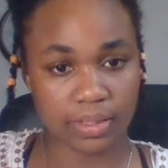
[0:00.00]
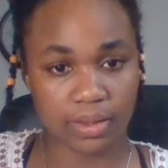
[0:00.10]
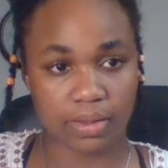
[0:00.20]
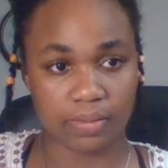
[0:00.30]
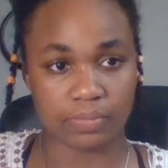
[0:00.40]

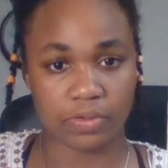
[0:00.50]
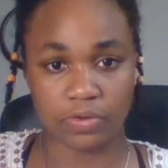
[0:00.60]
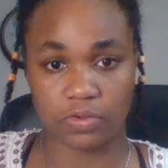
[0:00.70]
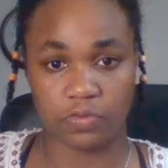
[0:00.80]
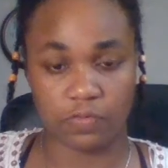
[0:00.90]
You
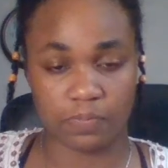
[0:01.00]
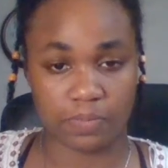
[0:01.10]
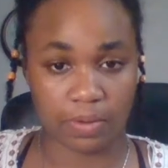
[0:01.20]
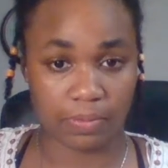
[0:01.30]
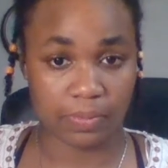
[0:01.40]
know, you've
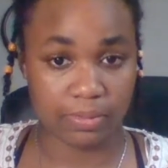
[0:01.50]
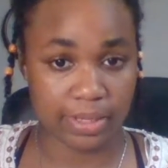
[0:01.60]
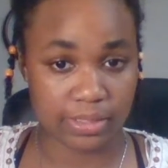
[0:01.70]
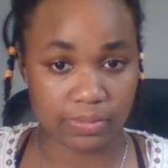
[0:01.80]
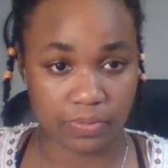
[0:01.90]
probably
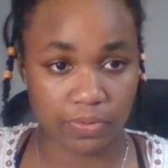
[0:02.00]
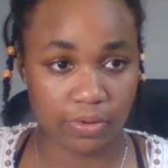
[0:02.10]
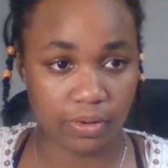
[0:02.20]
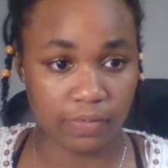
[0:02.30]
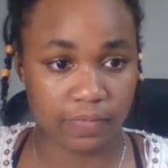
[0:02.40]
made some
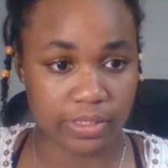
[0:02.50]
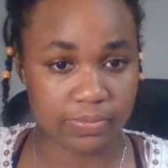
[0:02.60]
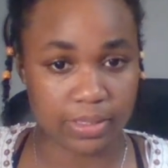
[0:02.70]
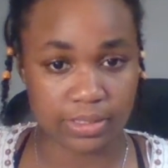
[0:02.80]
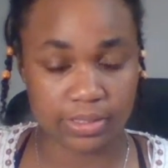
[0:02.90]
poor
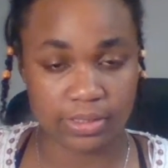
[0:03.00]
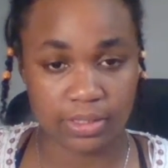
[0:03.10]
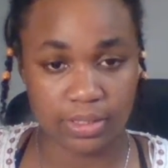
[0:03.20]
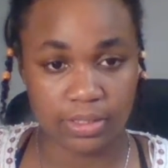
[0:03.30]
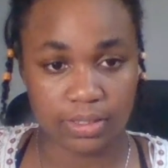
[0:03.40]
investments.
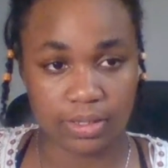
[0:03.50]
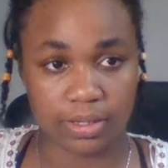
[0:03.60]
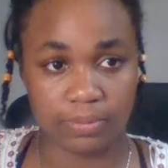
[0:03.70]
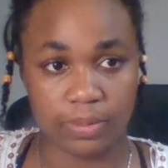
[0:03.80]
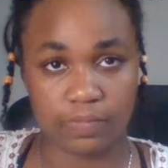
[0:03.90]

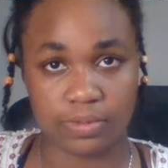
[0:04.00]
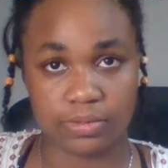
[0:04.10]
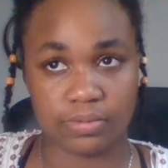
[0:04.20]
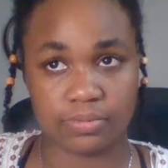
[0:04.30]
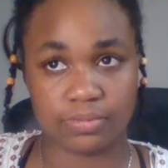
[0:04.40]

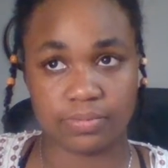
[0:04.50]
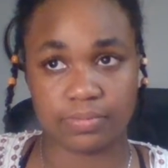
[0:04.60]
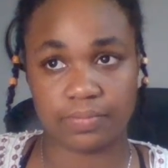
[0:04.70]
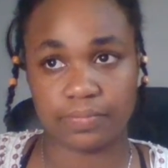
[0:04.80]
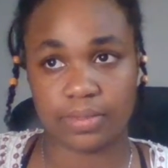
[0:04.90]
Even
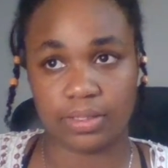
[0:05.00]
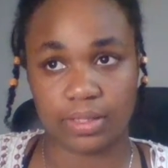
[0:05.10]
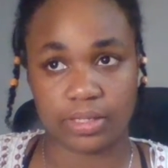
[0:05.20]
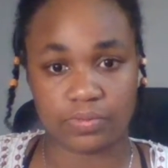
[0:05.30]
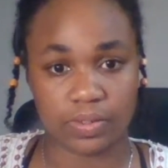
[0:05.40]

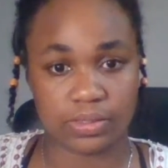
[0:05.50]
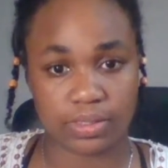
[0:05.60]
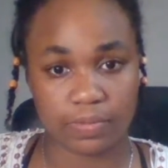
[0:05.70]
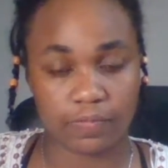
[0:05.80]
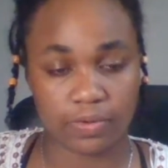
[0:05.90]
like during
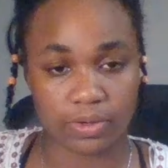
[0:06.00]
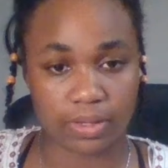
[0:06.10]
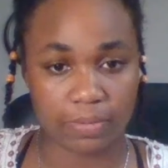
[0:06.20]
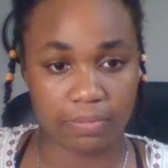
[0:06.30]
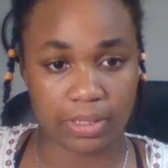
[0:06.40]
some of your
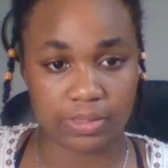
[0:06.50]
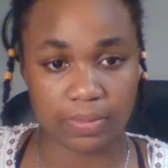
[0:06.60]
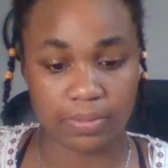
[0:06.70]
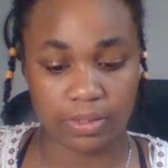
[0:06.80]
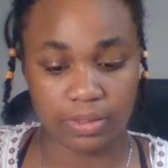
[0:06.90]
commitments,
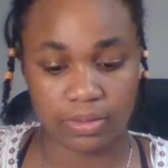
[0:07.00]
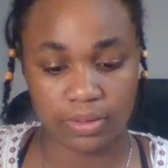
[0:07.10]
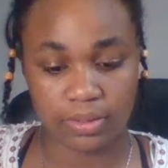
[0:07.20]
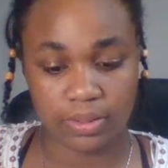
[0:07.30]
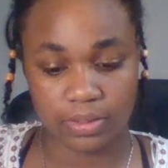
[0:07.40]
maybe
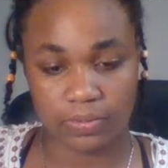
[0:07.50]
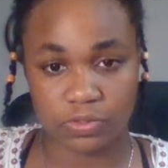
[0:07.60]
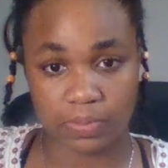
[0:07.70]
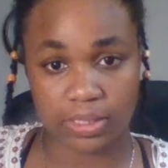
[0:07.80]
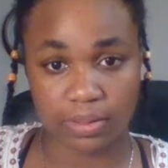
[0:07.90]
you
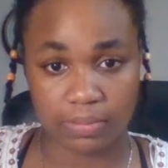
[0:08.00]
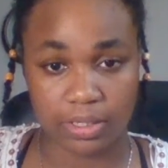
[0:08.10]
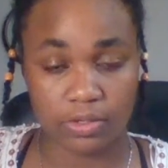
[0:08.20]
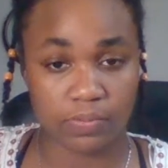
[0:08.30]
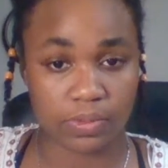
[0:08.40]
spent that
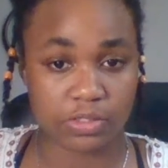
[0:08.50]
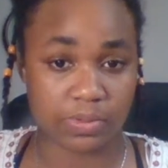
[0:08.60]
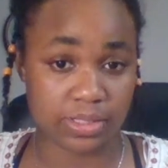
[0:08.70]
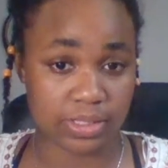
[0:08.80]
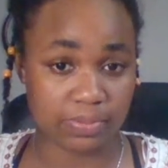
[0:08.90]
money you weren't
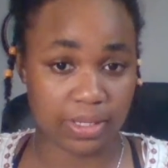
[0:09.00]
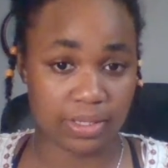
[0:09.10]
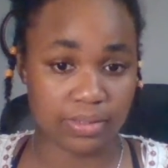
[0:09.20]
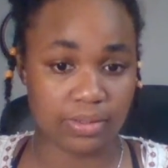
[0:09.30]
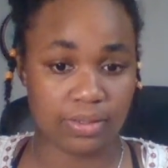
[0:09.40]
supposed to
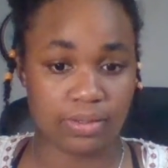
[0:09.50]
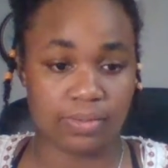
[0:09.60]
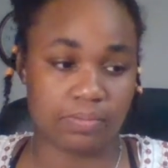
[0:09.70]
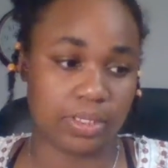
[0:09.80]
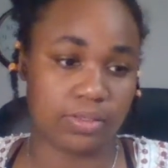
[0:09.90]
spend,
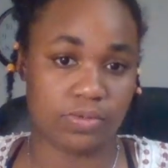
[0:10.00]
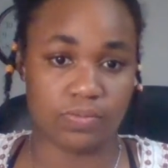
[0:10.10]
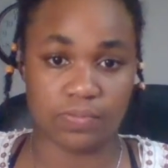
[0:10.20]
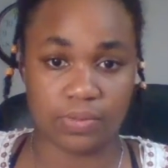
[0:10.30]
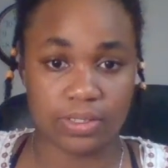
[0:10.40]
but you
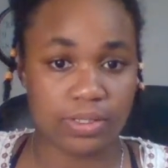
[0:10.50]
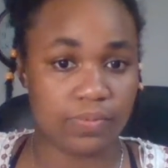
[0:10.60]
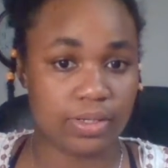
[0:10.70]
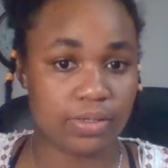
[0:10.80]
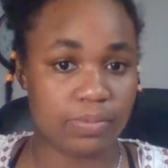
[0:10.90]
really
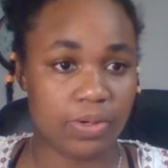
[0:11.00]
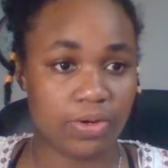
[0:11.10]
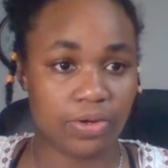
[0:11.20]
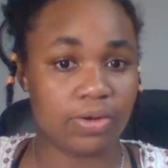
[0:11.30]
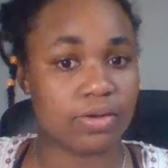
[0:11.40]
wanted a
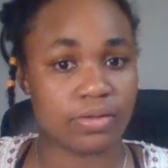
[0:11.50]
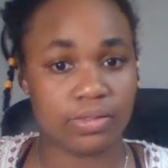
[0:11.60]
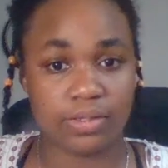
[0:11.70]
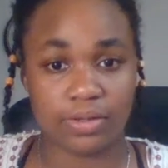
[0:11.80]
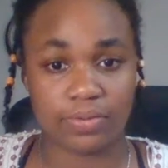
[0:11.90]
burger,
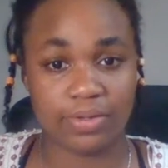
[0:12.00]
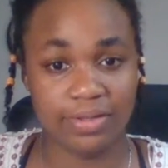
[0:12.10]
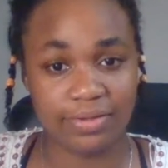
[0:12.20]
you know.